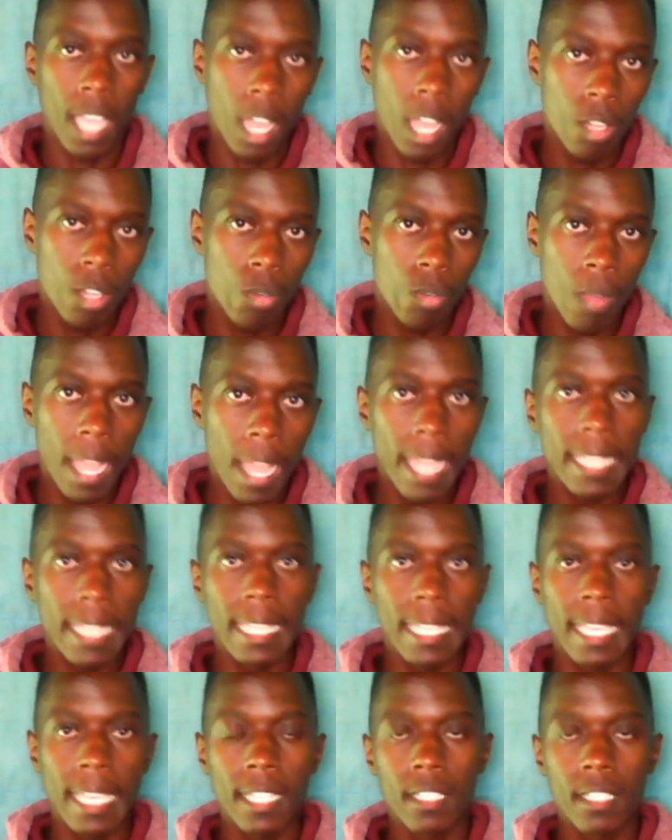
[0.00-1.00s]
How do I
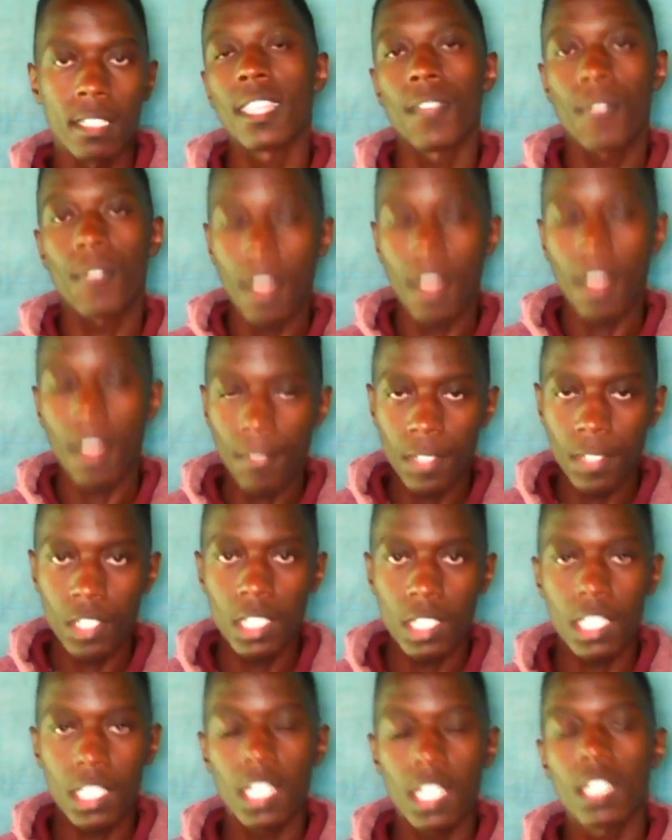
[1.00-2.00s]
get to the
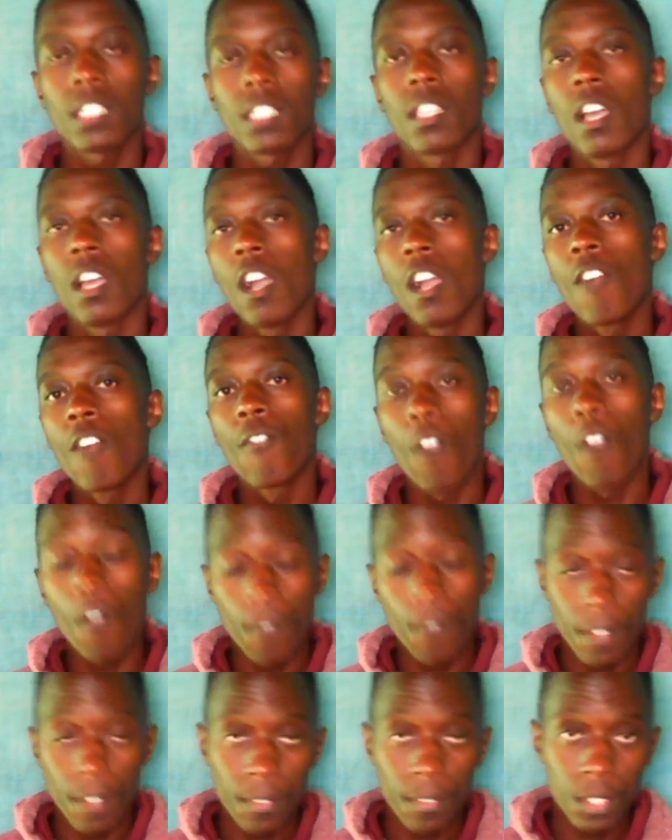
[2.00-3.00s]
500 gig or
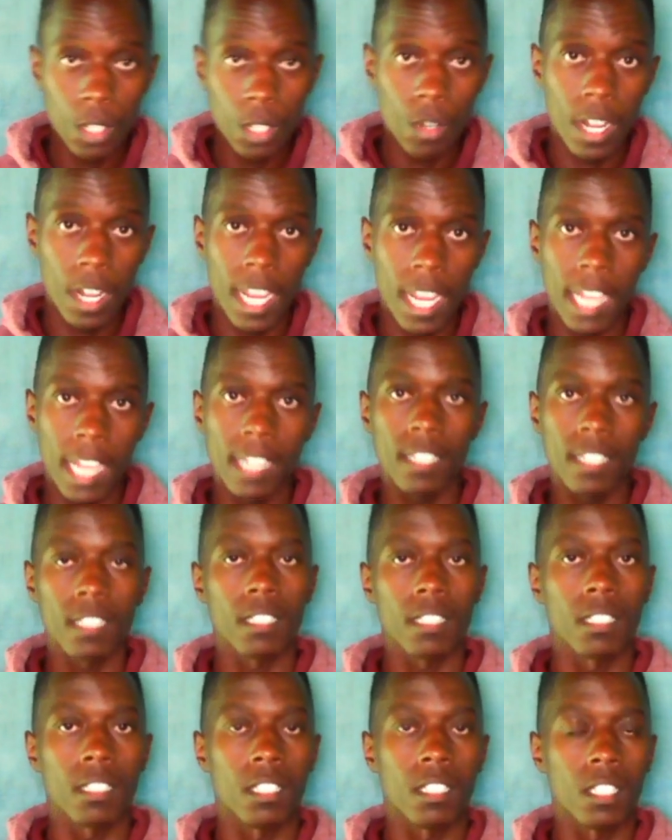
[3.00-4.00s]
50 rand
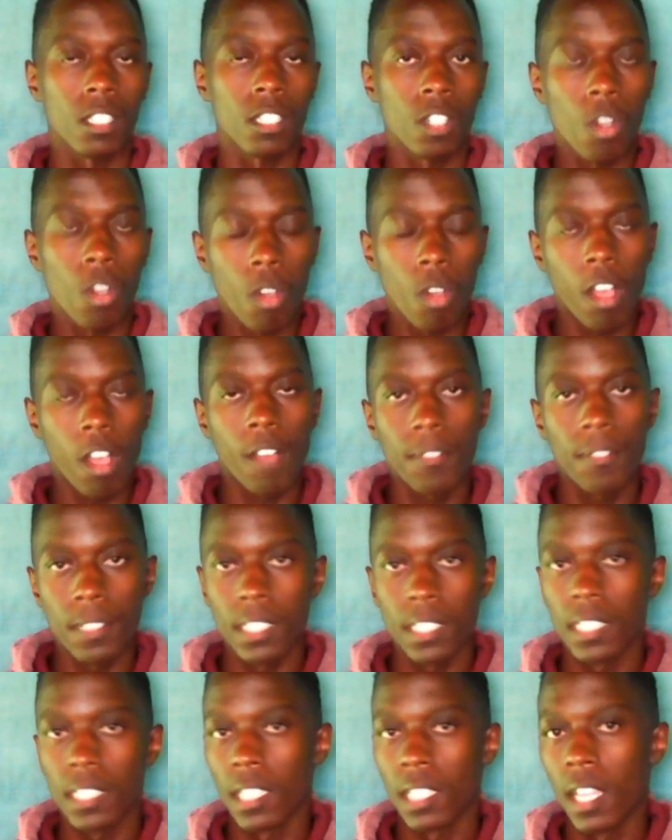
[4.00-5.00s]

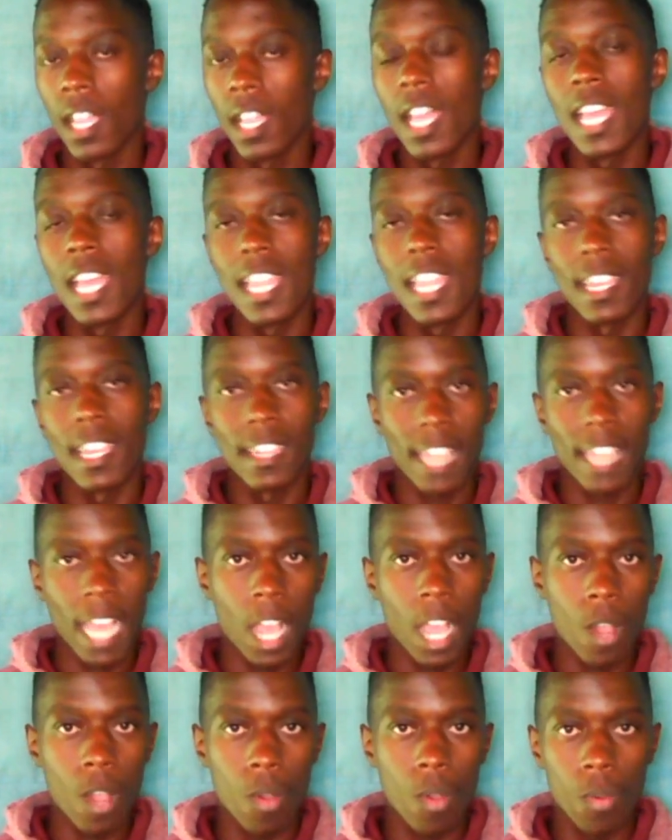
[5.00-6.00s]
offers?
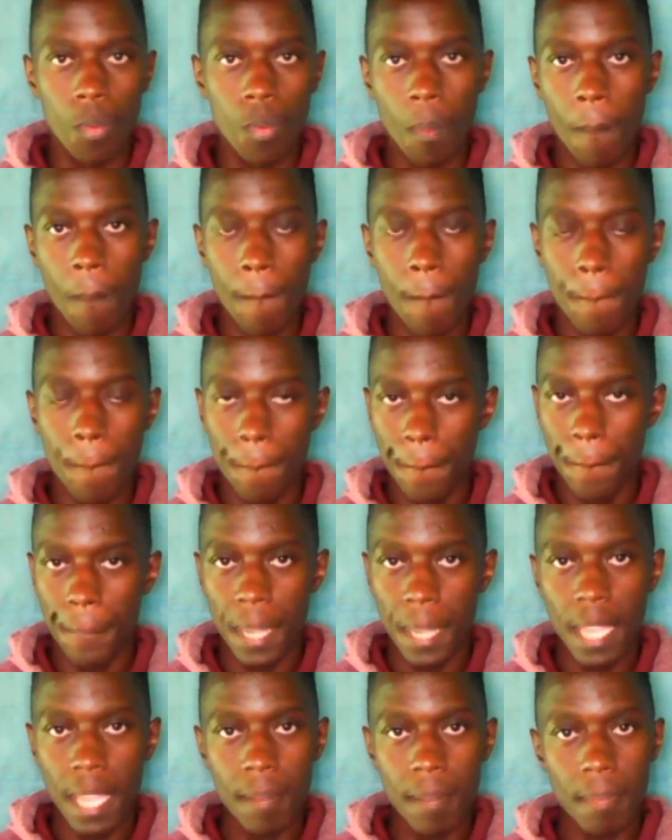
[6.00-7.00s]
Now,
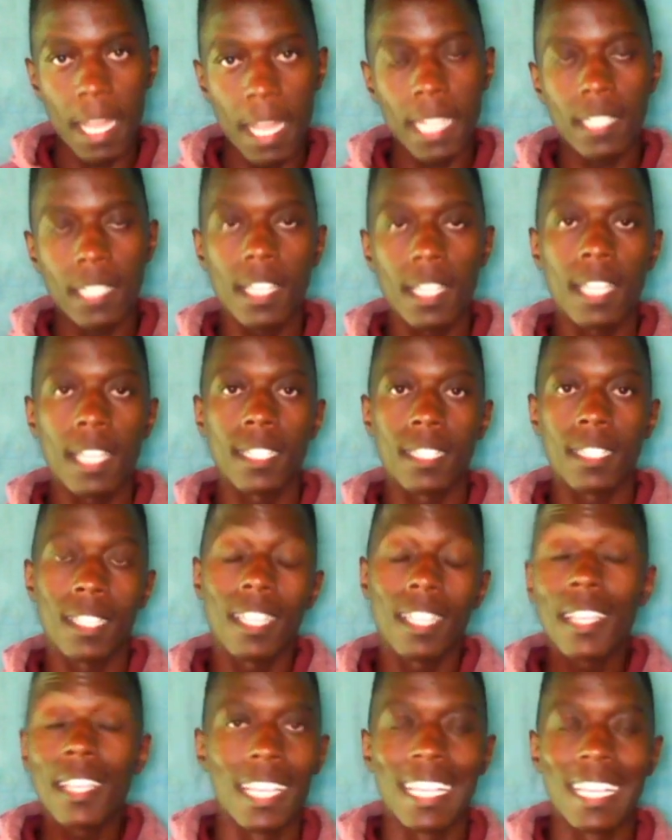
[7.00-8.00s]
bear in mind that
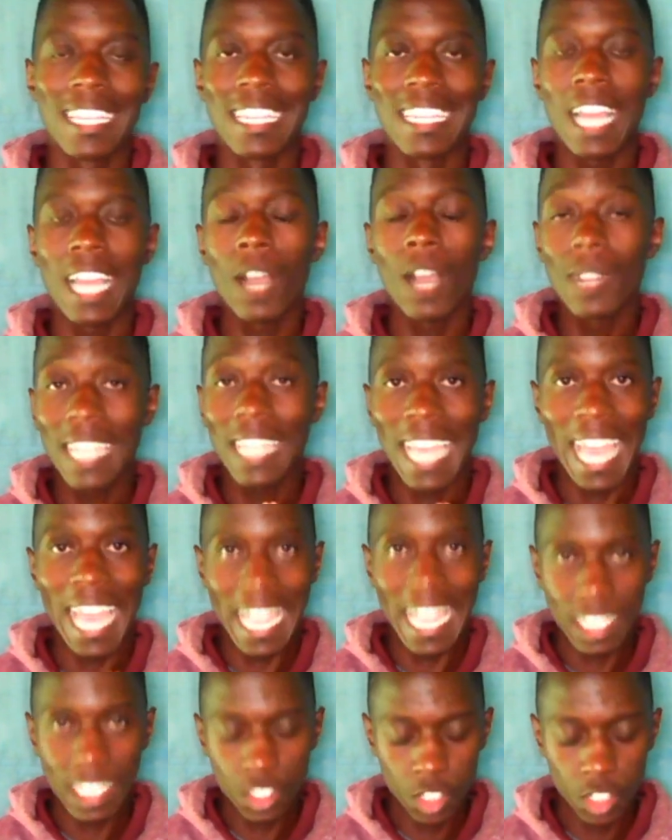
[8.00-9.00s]
now it
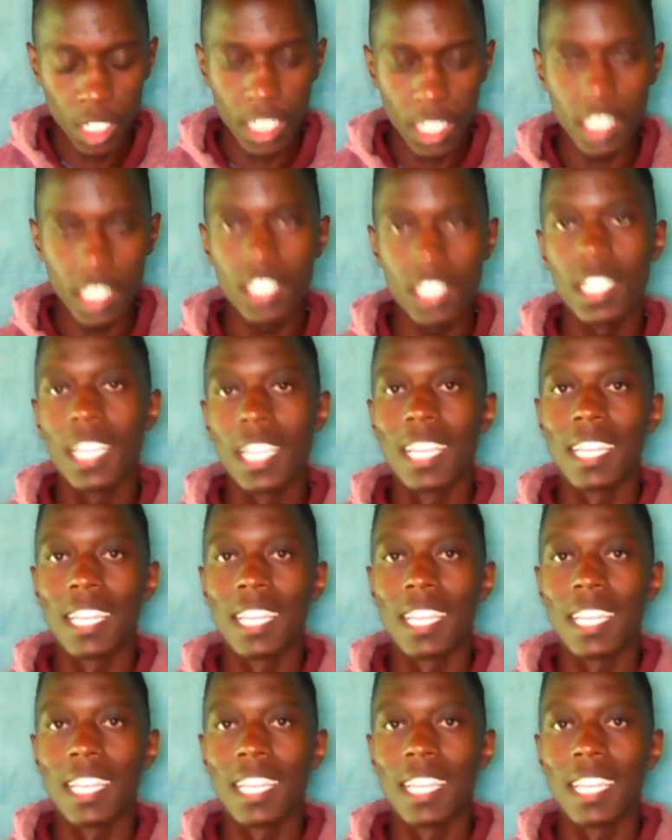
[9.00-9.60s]
has changed.